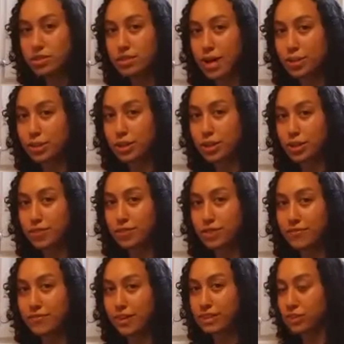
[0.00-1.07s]
Now we're going to use the
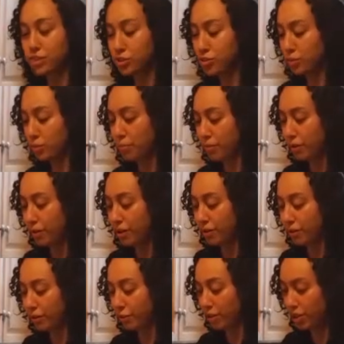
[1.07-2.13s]
veggie stripper
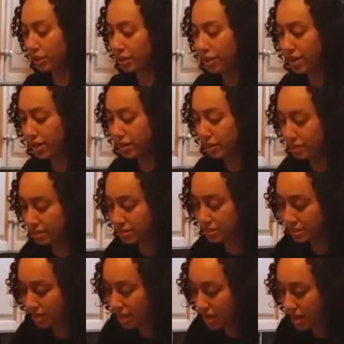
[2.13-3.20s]
for the carrots.
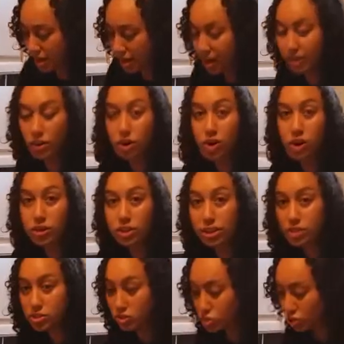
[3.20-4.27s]
And all
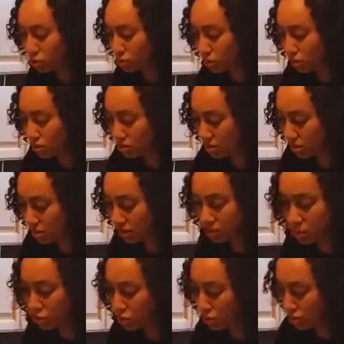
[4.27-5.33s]
these tools,
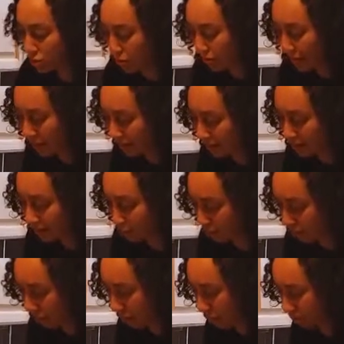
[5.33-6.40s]
this you just go back and
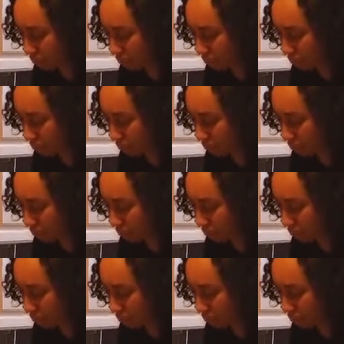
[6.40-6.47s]
forth.